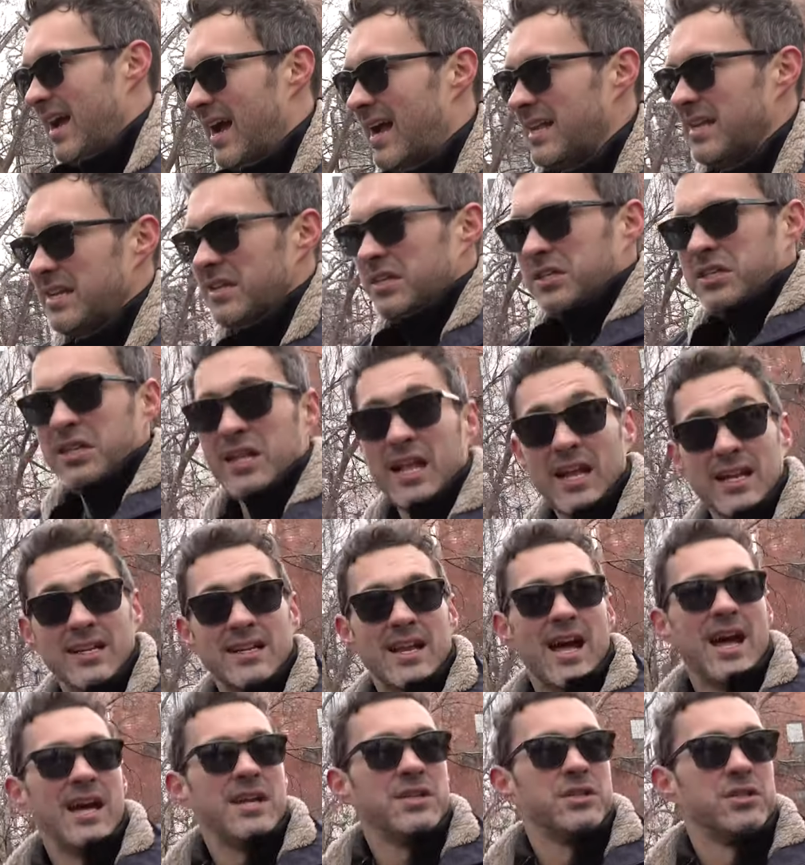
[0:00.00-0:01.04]
And then you see like
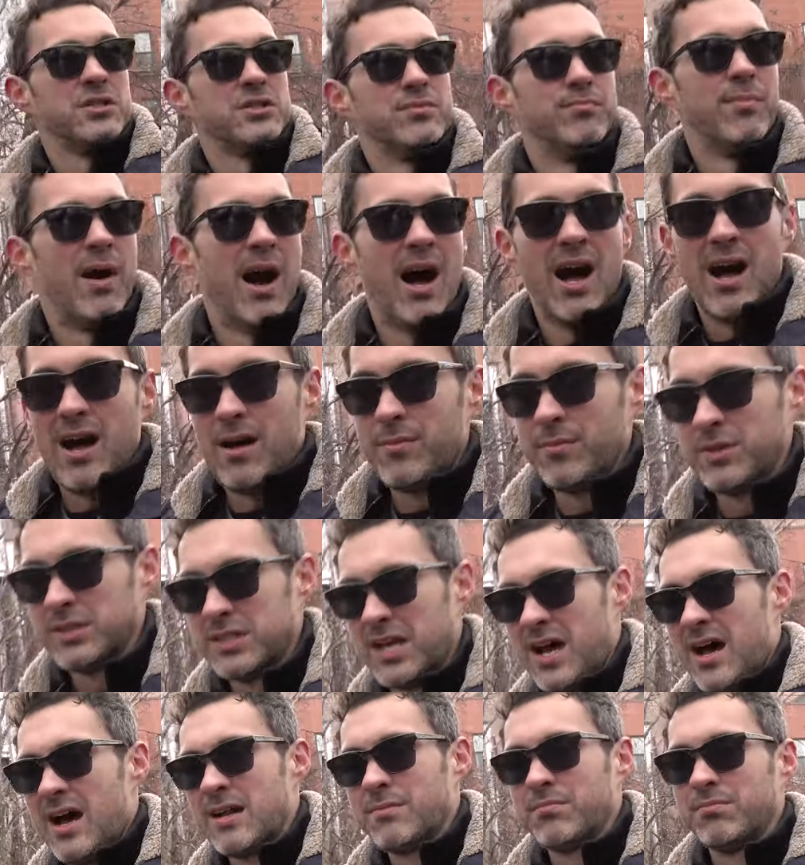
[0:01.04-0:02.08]
Nija's mom, his
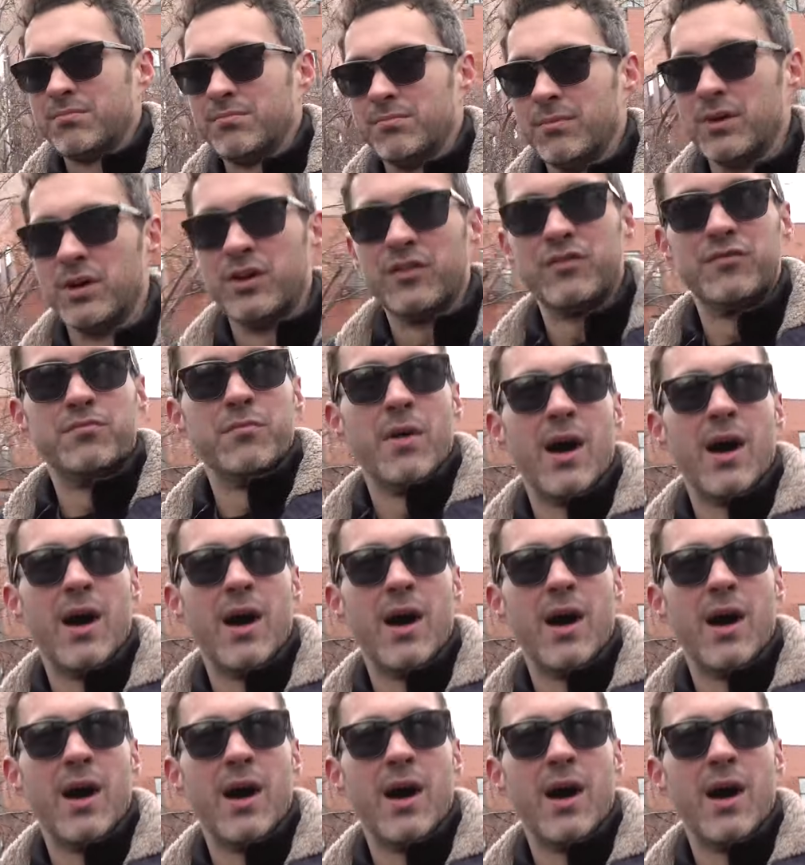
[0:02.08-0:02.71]
hot MILF